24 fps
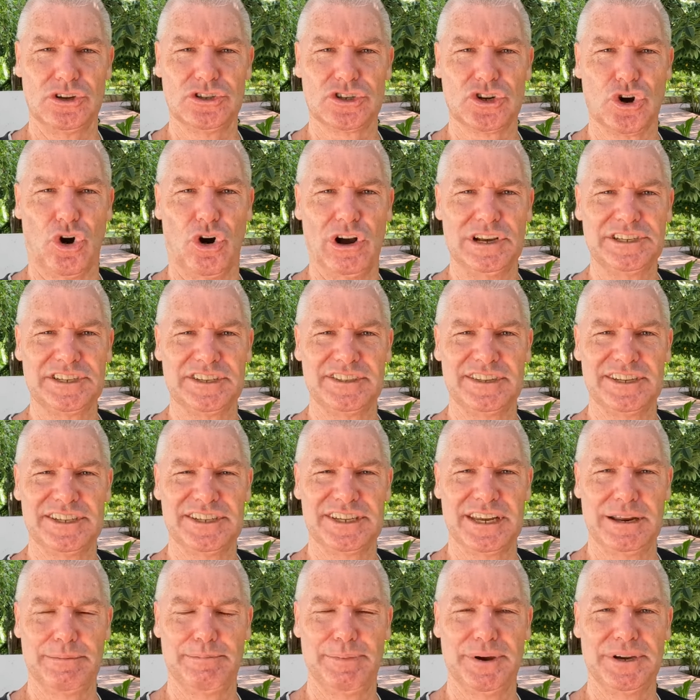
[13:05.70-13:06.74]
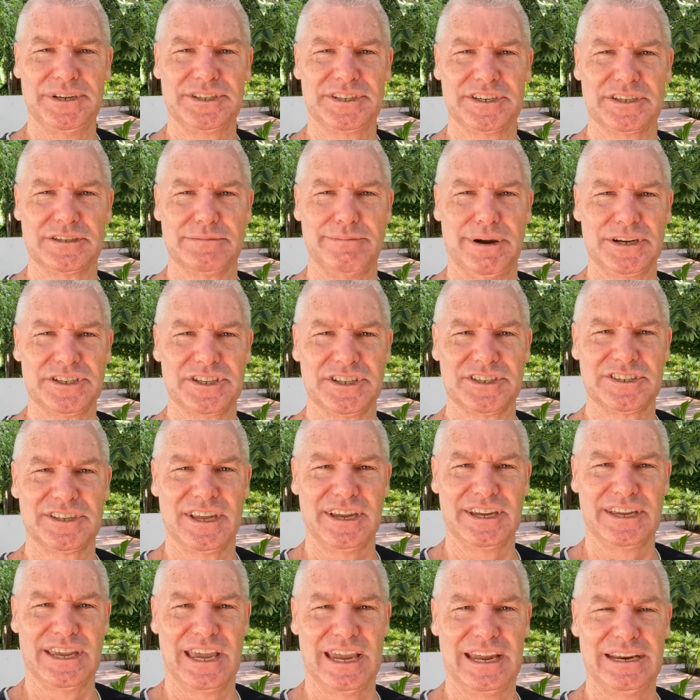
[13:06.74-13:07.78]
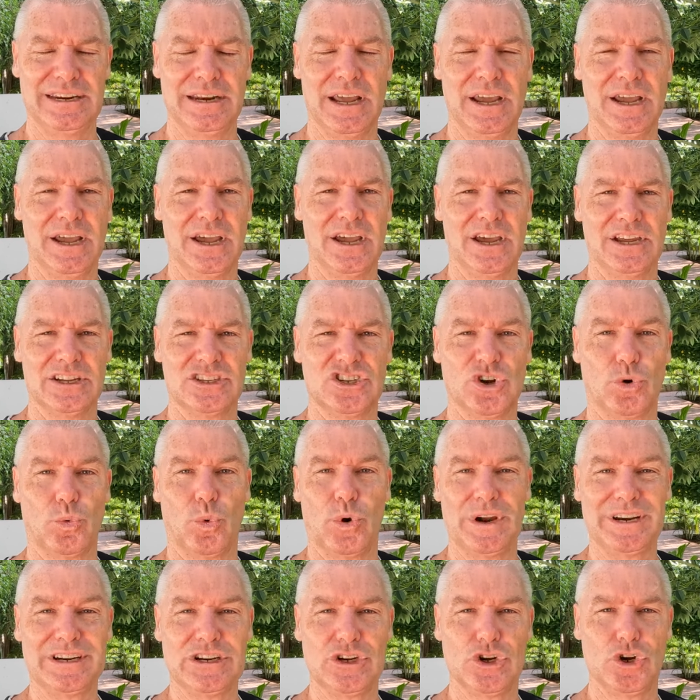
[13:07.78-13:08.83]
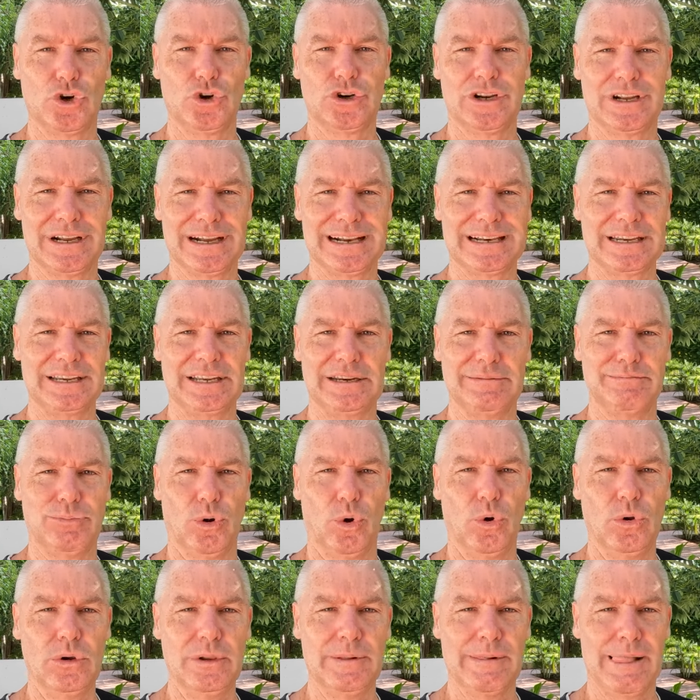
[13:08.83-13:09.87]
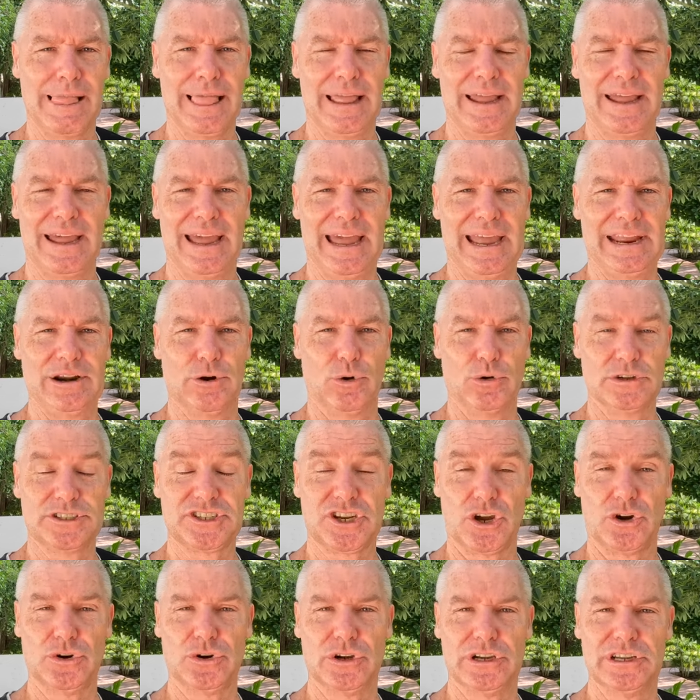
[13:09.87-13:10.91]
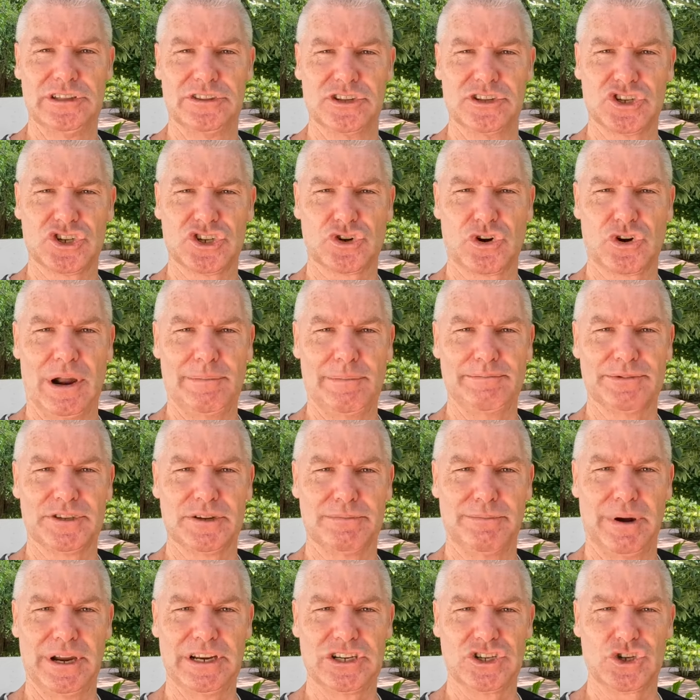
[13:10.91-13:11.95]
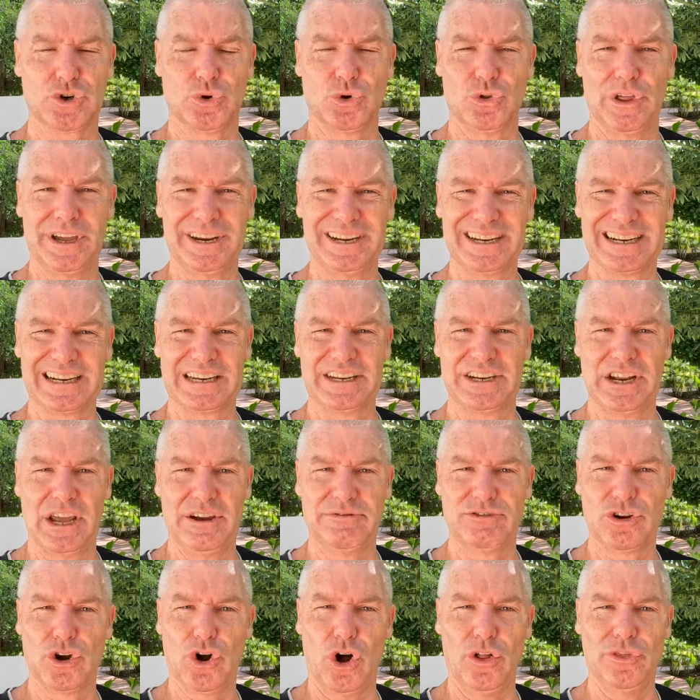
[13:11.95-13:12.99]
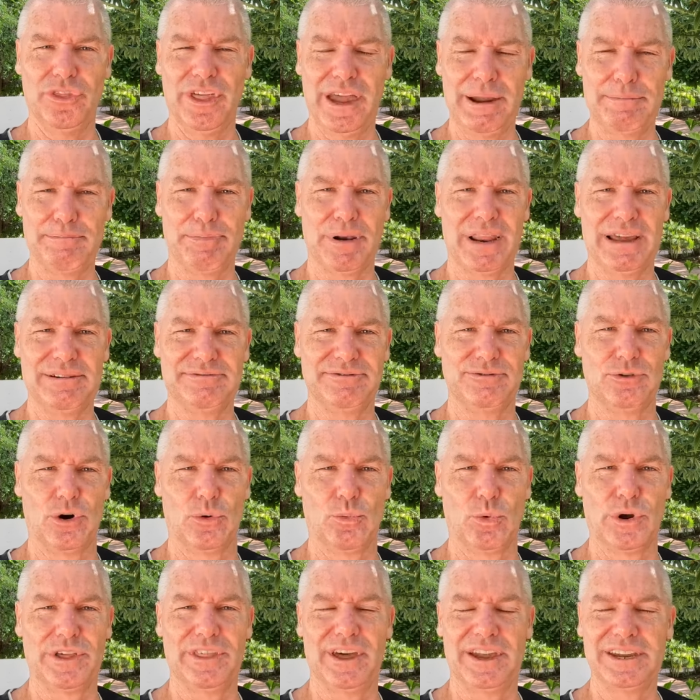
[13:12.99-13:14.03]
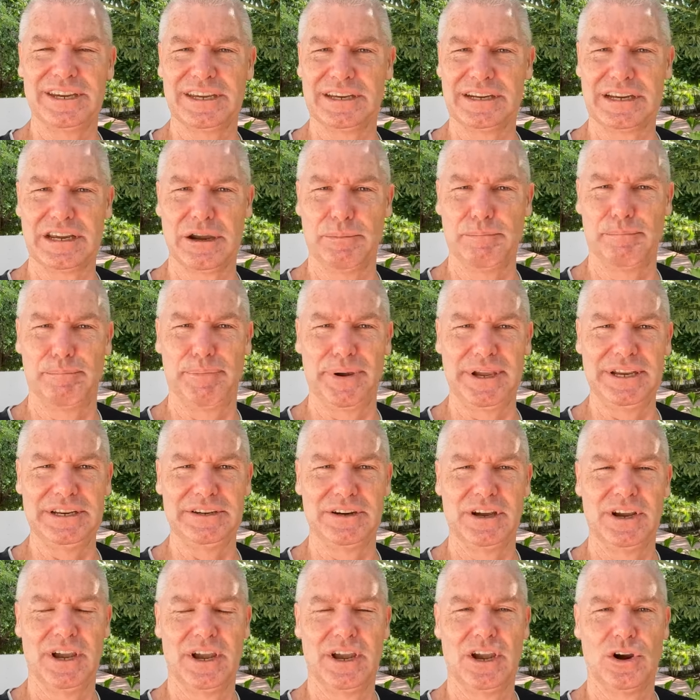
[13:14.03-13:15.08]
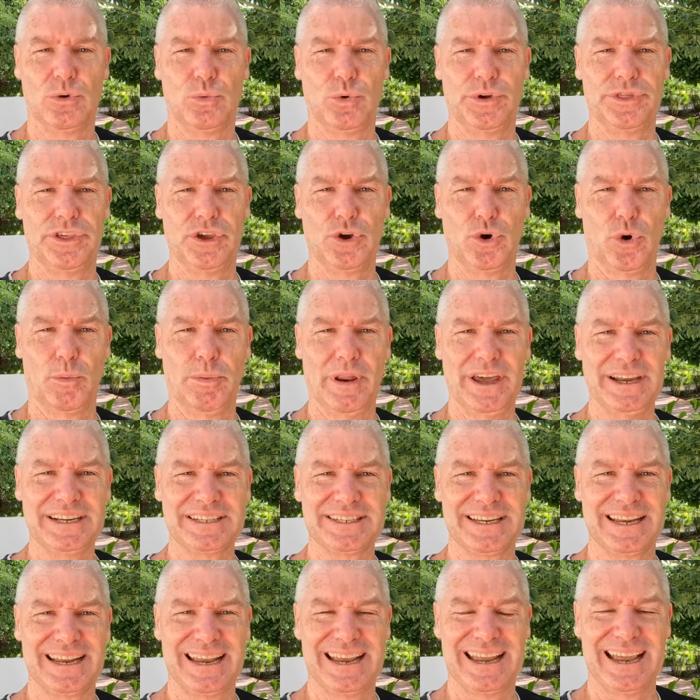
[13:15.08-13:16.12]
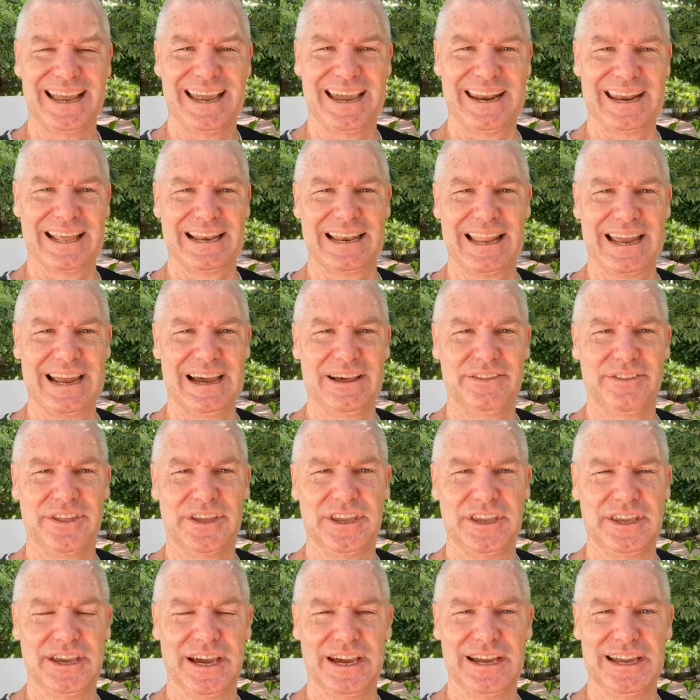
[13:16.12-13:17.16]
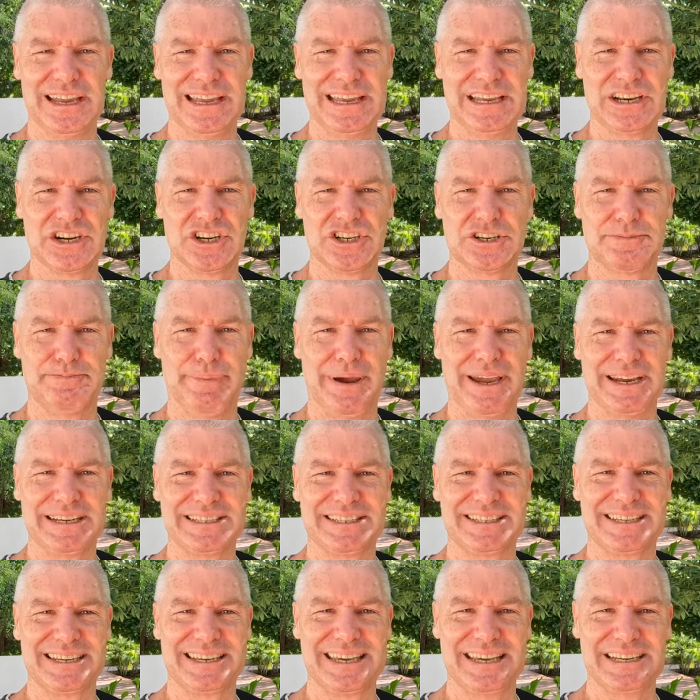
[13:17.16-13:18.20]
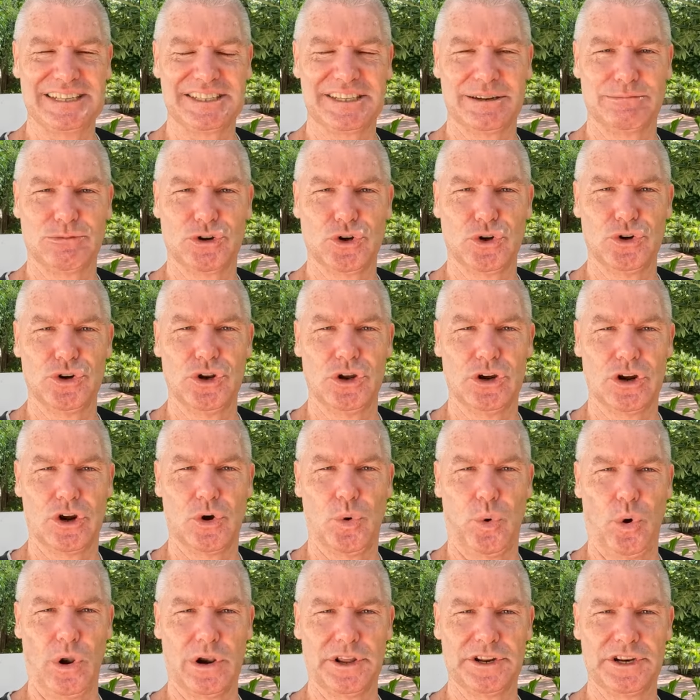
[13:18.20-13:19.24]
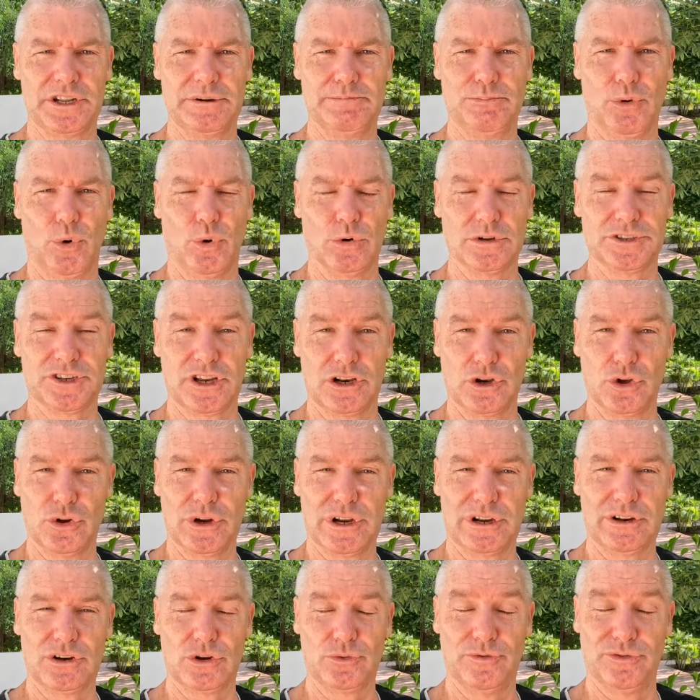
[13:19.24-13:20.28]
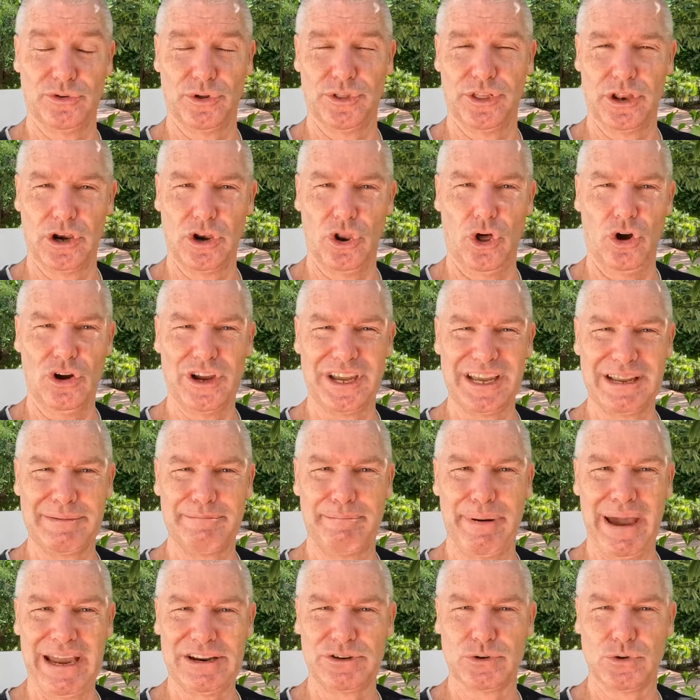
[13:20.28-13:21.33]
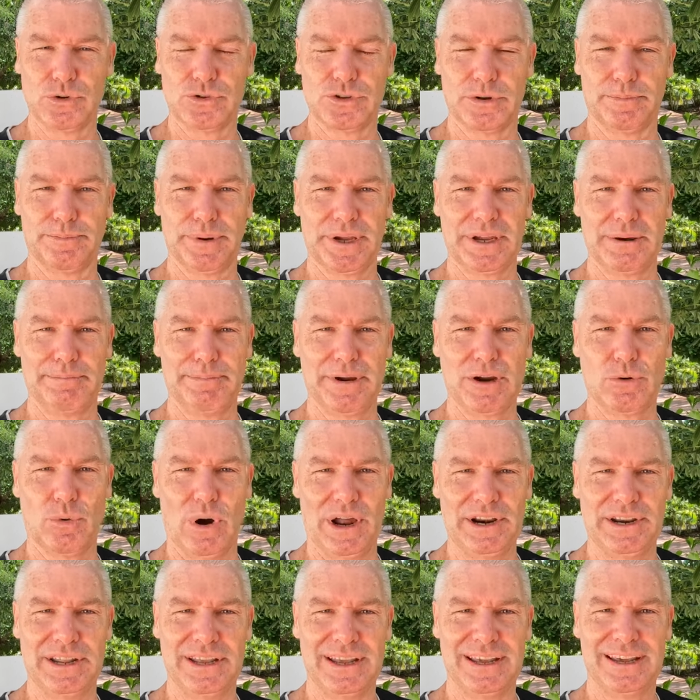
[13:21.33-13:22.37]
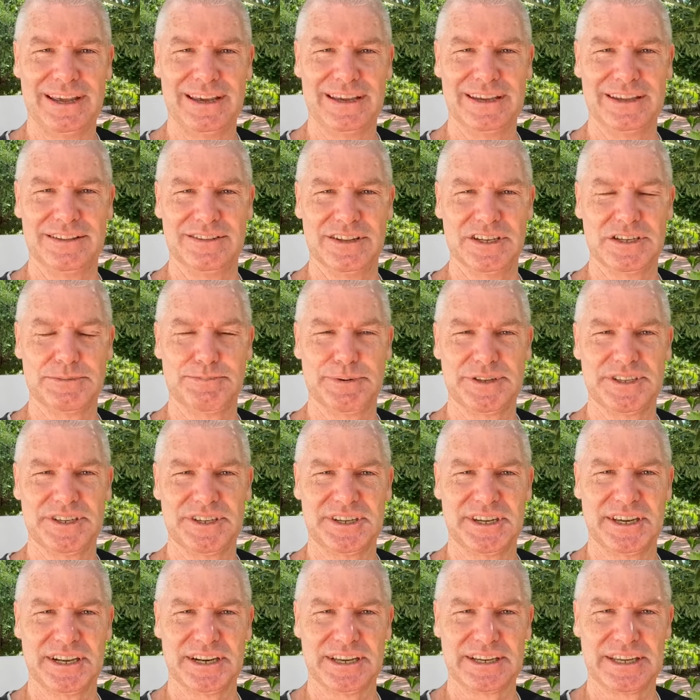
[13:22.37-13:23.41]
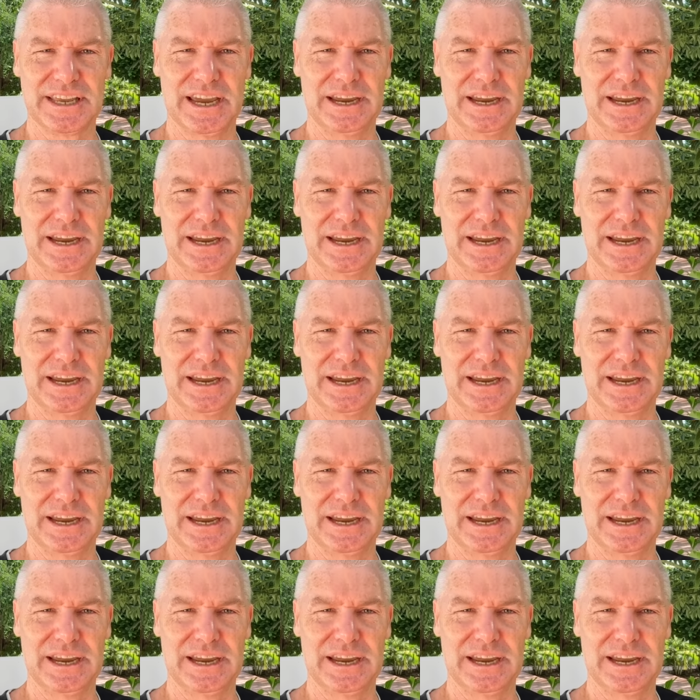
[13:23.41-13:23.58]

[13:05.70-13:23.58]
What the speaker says: those guys in the set piece as much as they can to win good clean ball, and also in the scrum to make sure that England have got that platform where they can compete with the All Blacks and allow the English backs to get some good quality ball. So look for the locking battle to be a big one in this particular